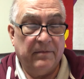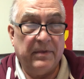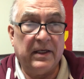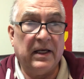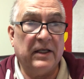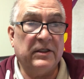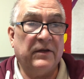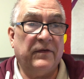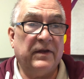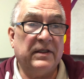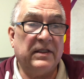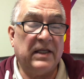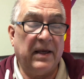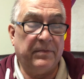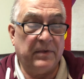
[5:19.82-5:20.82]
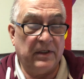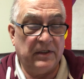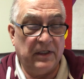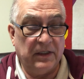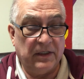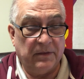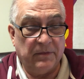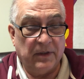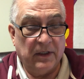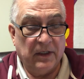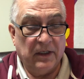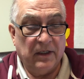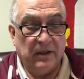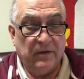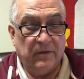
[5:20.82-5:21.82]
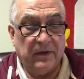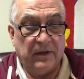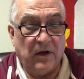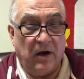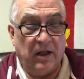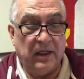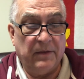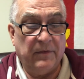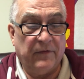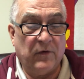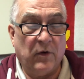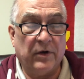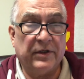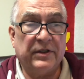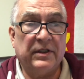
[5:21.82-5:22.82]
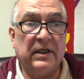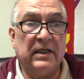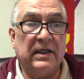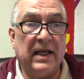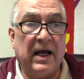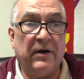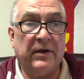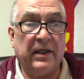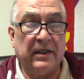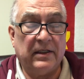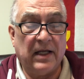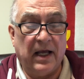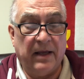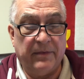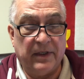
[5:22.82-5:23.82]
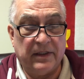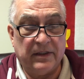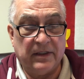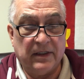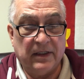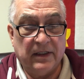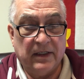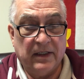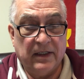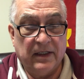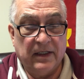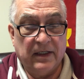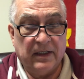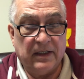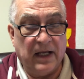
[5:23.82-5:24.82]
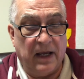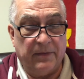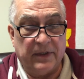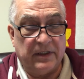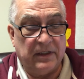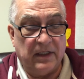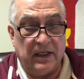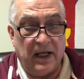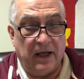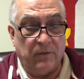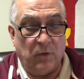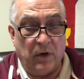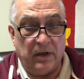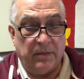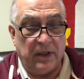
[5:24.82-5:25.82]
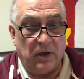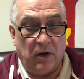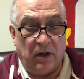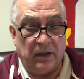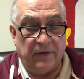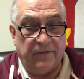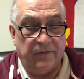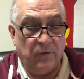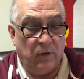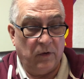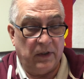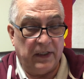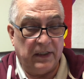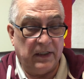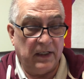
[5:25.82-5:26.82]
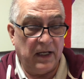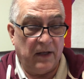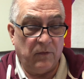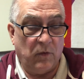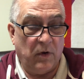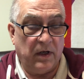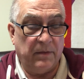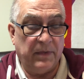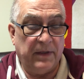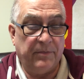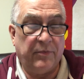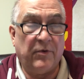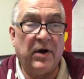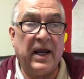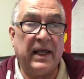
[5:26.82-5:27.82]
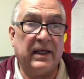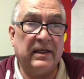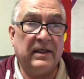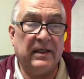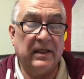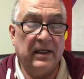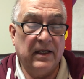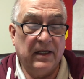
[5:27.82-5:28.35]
Because of his skepticism, we call him, of course, Doubting Thomas. Thomas did not want to be called a fool. He did not want to be pranked.